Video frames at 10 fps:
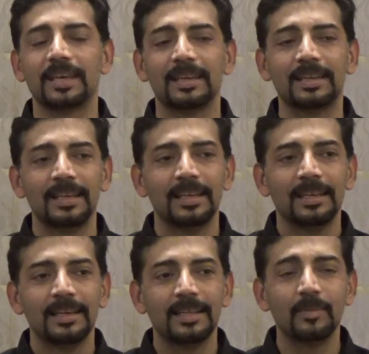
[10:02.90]
And
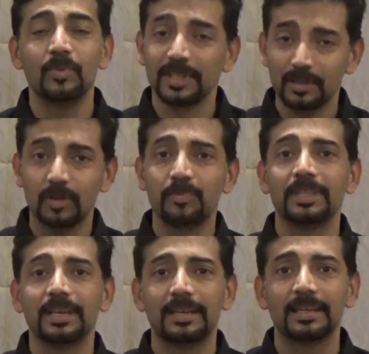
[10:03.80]
I think Bishal taught me
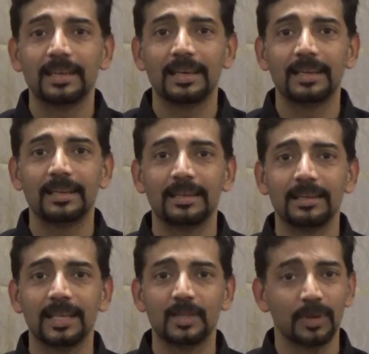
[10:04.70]
that, and
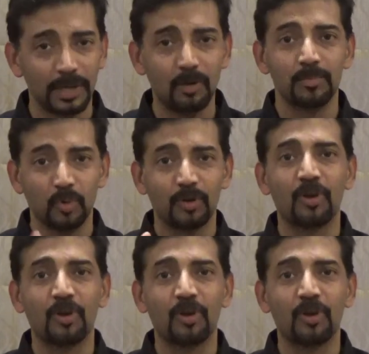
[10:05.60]
that's why now I'm more